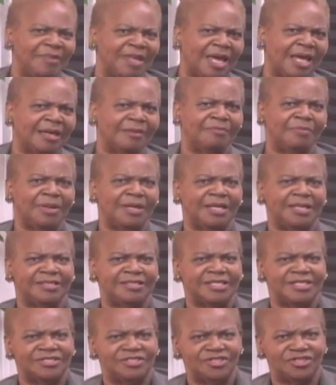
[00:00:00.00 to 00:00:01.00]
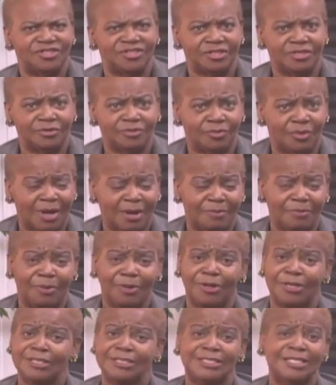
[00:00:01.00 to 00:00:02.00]
I didn't pay attention to the little white boy
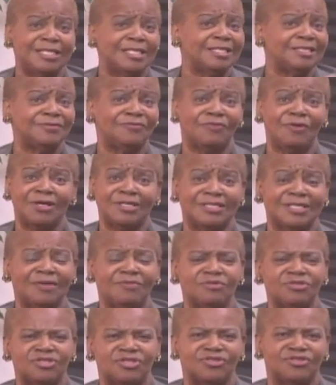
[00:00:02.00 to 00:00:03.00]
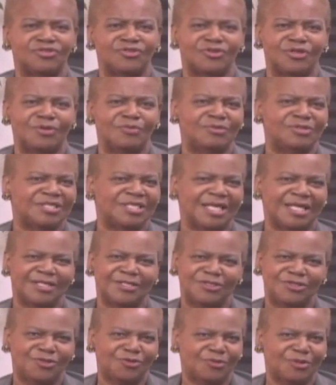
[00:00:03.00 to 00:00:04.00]
because as far as I was concerned, he was telling
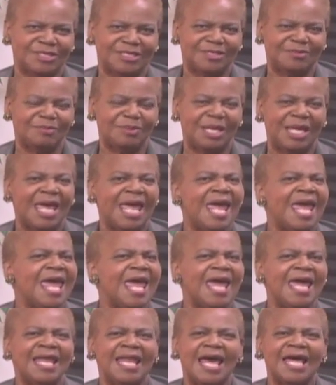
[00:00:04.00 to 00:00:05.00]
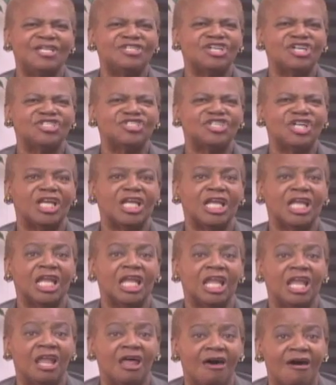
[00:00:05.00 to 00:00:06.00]
stories to me. And I just
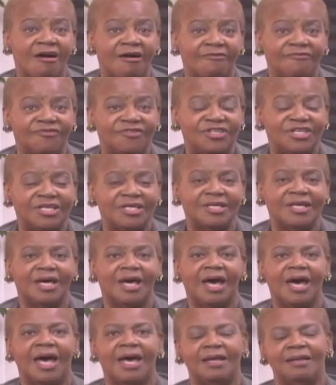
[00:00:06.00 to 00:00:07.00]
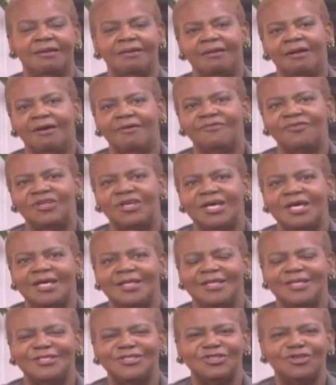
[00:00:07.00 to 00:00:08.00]
loved, I loved
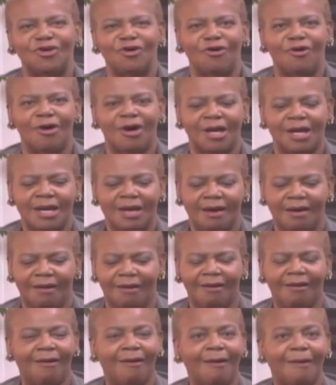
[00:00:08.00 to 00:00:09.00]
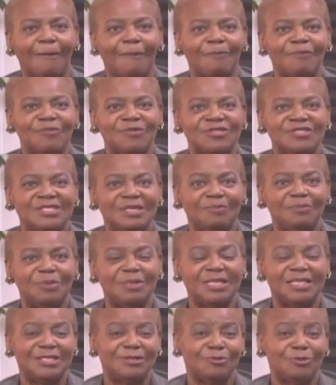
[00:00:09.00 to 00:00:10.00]
the song um,
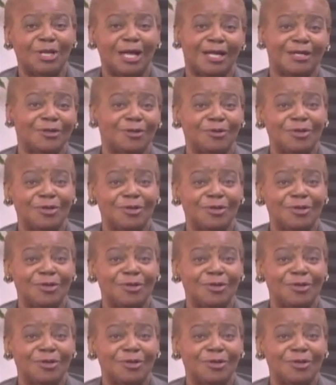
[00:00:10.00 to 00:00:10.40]
Zippity-doo-dah.